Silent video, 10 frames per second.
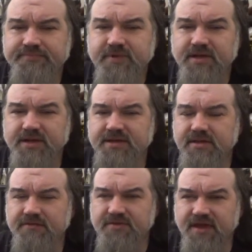kill
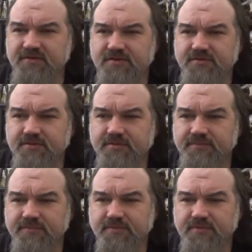off Xavier
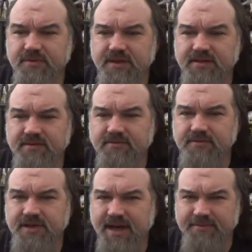through
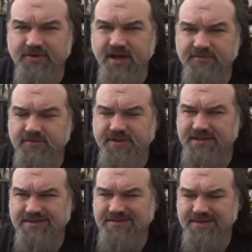time travel.
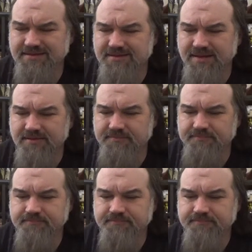No.